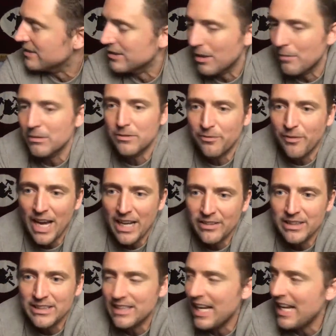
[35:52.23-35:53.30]
Someone's
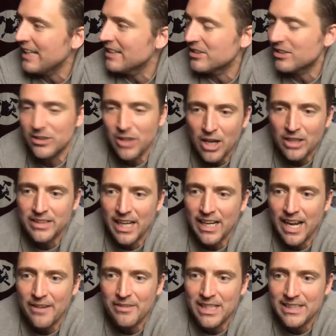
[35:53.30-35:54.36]
finally saying it sucked not
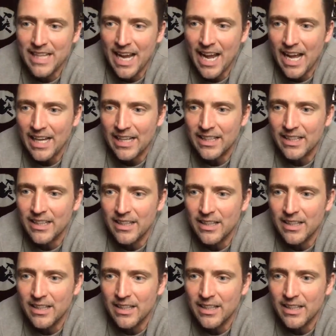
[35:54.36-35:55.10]
having a dad.